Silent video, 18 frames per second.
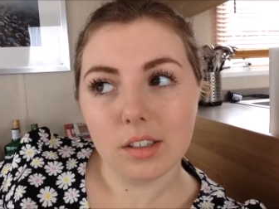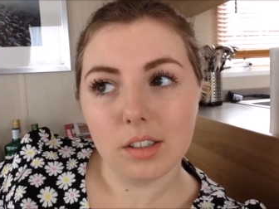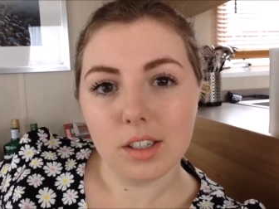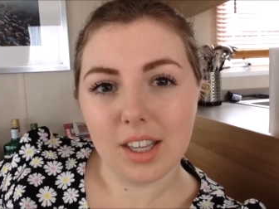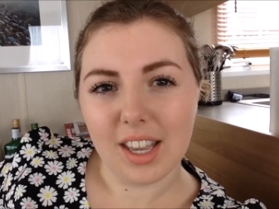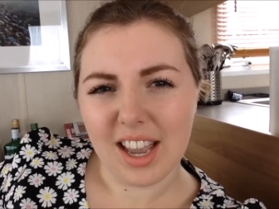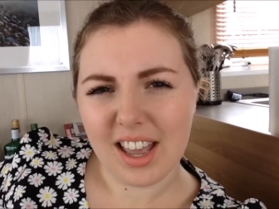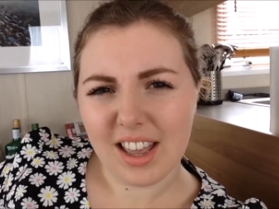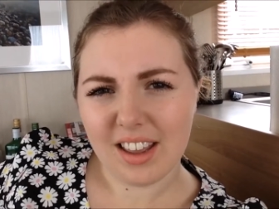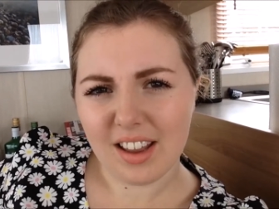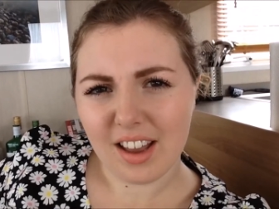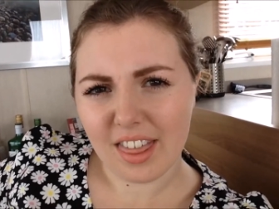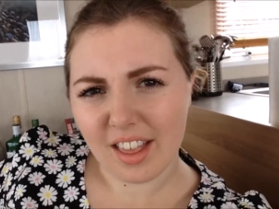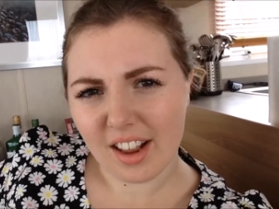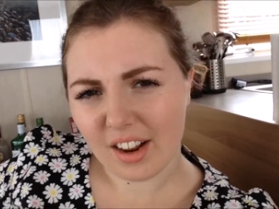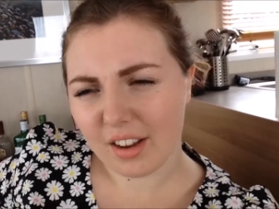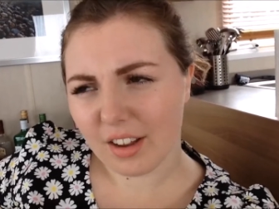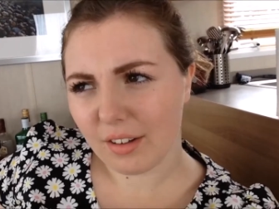Yeah, I
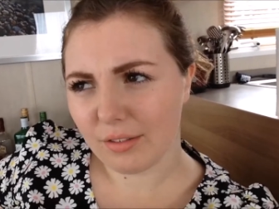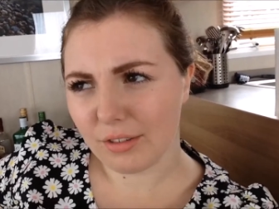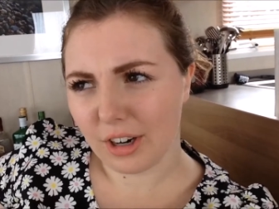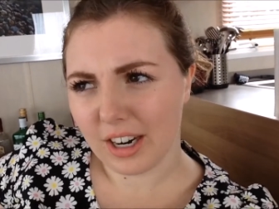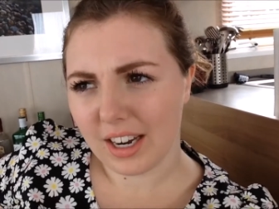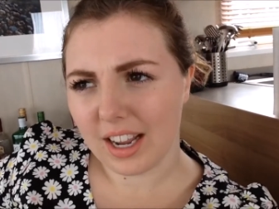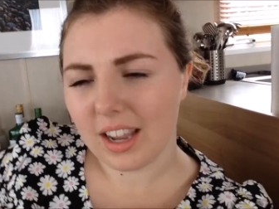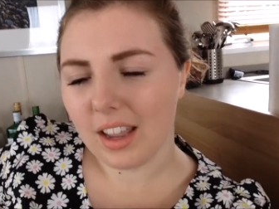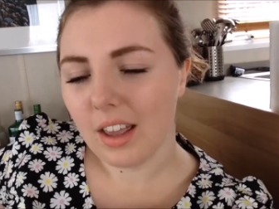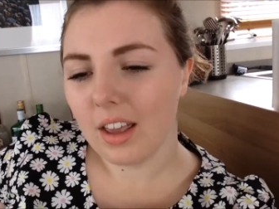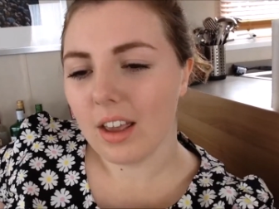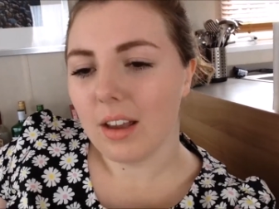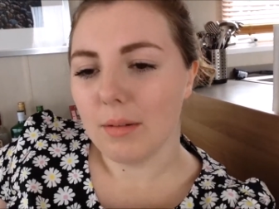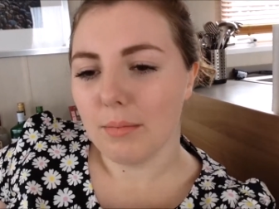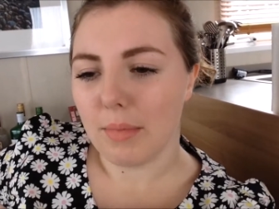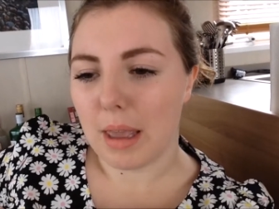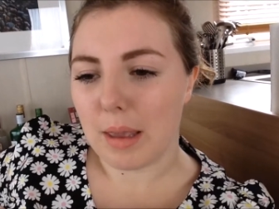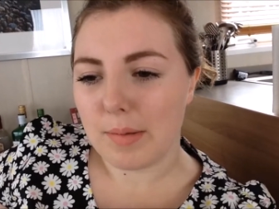think Friday.
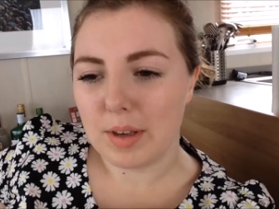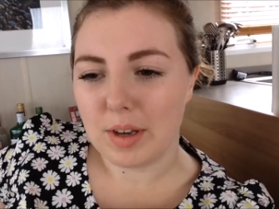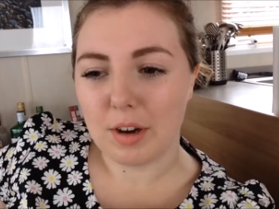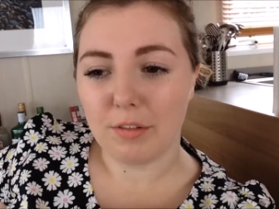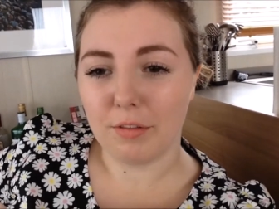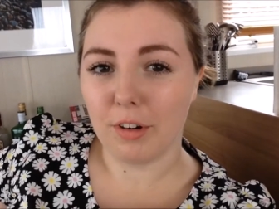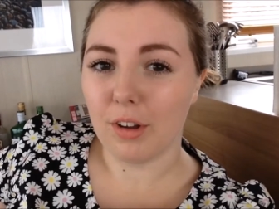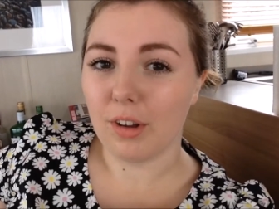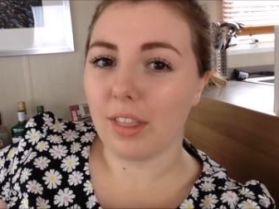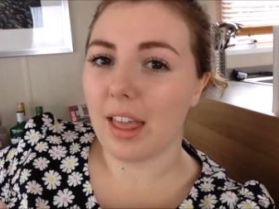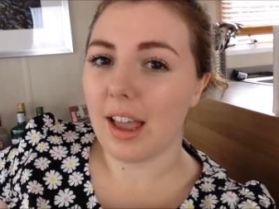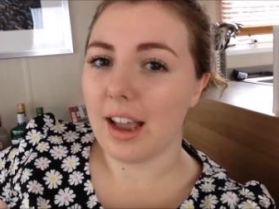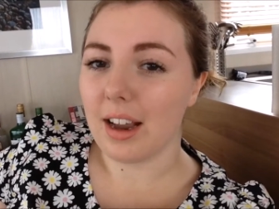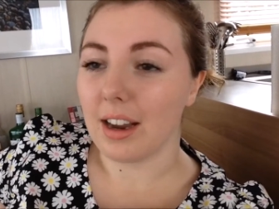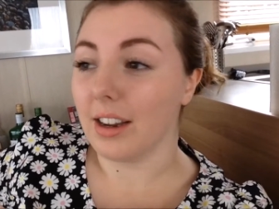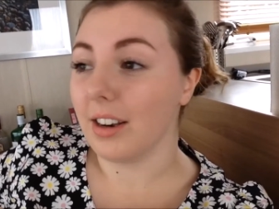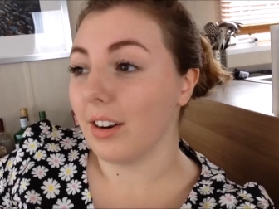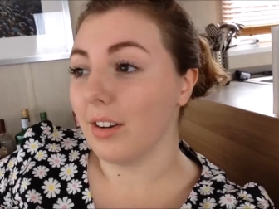Maybe I'll vlog
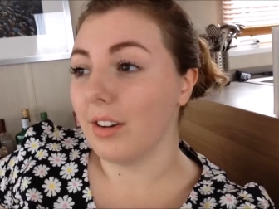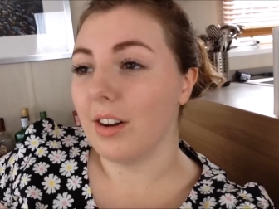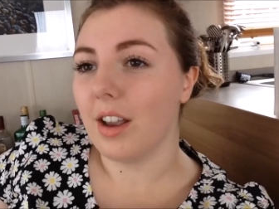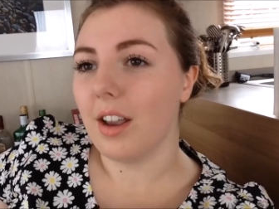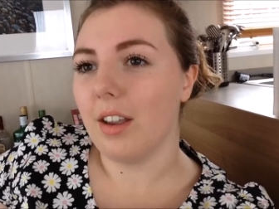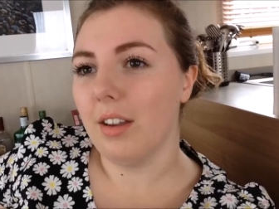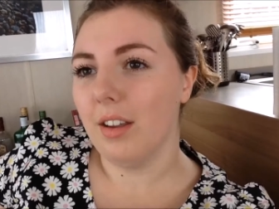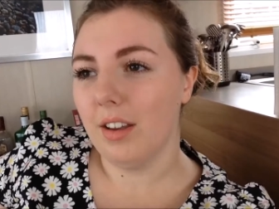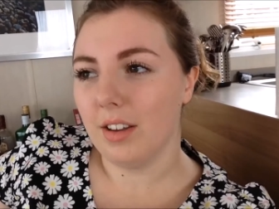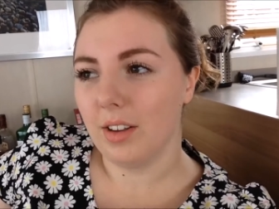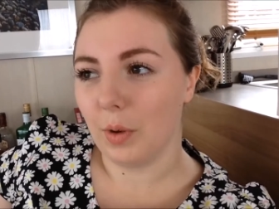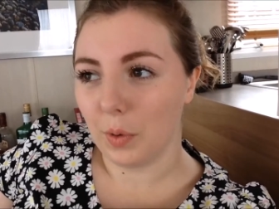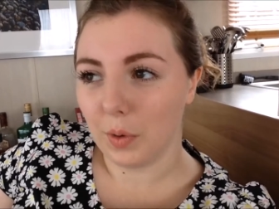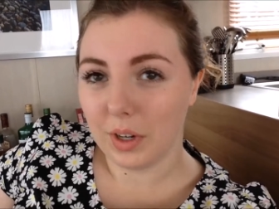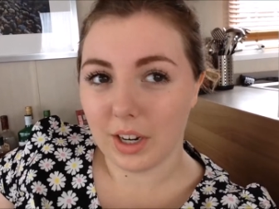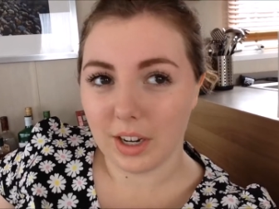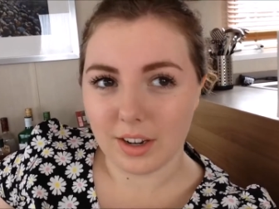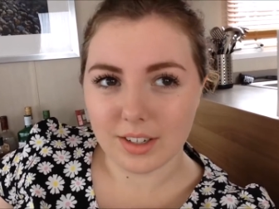that, I don't know,
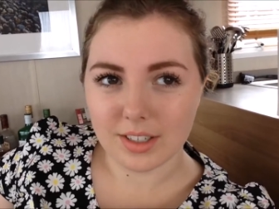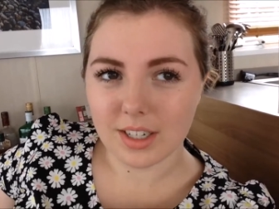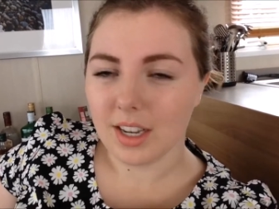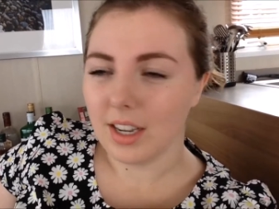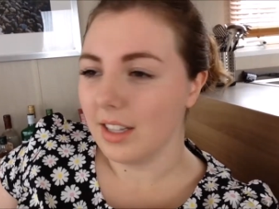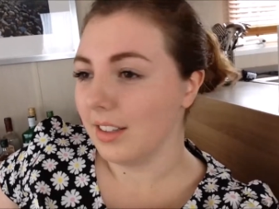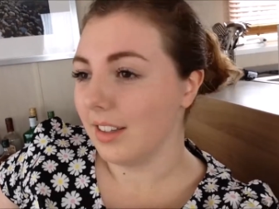who knows.